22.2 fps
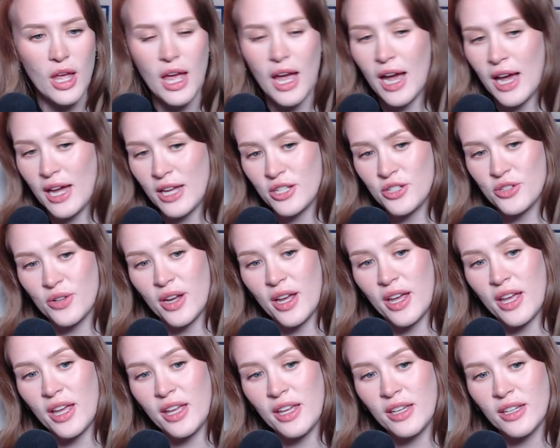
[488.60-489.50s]
Hi
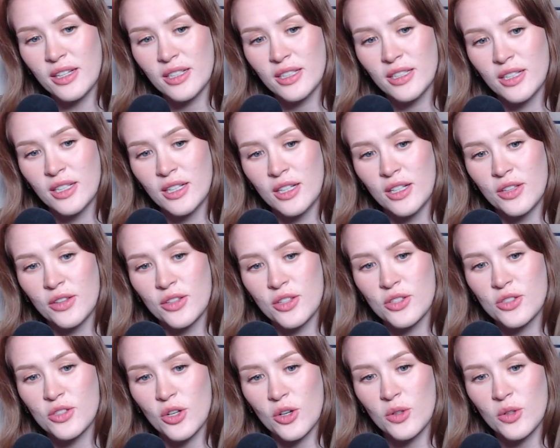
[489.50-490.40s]
Trey. The
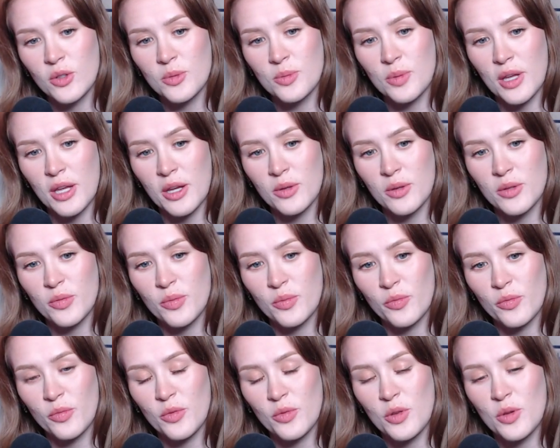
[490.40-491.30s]
song was playing was
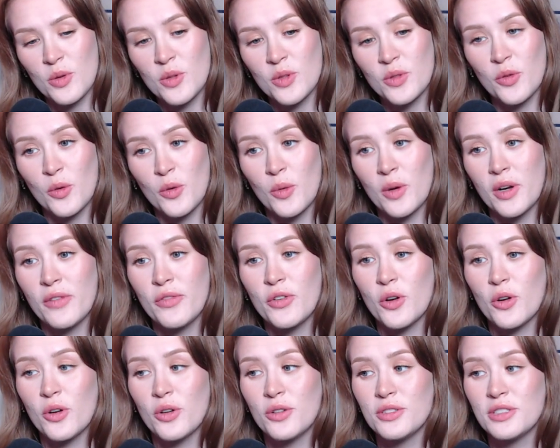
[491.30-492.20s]
used for one of
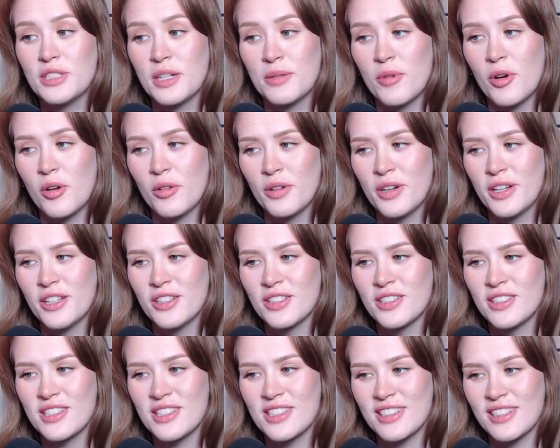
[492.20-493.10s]
your old demo
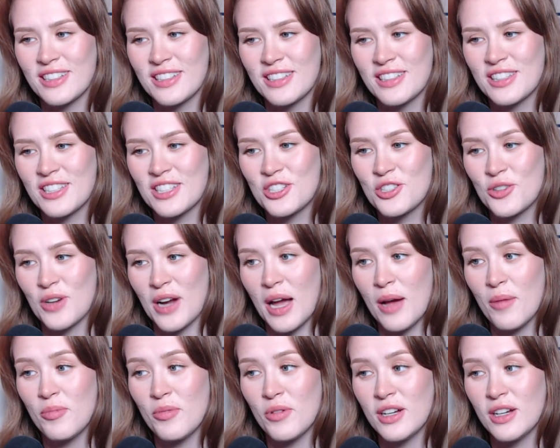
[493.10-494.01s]
reels. The
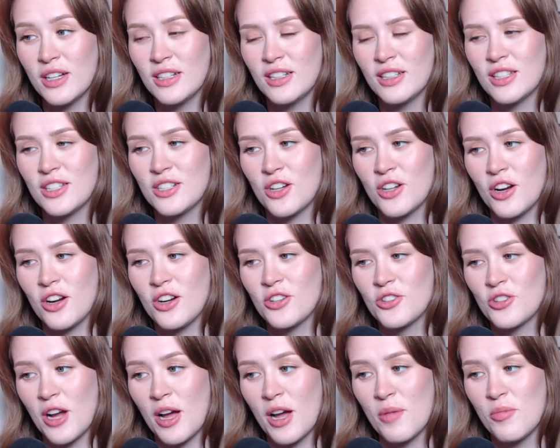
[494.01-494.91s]
trap one, the dark
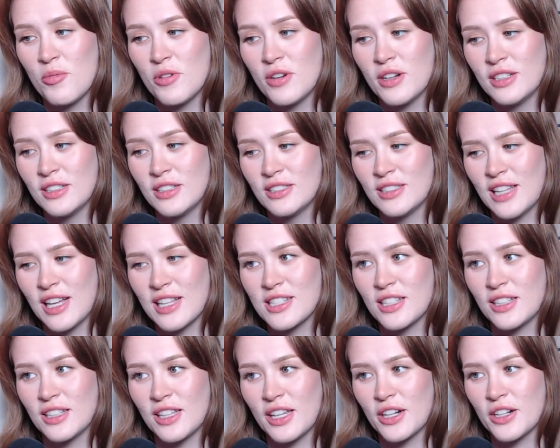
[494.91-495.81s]
trap one.
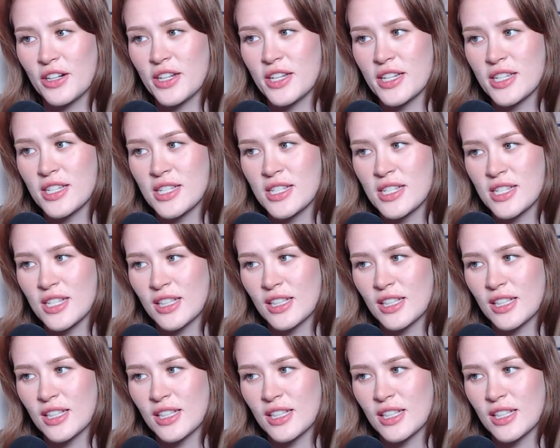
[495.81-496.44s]
That's hilarious.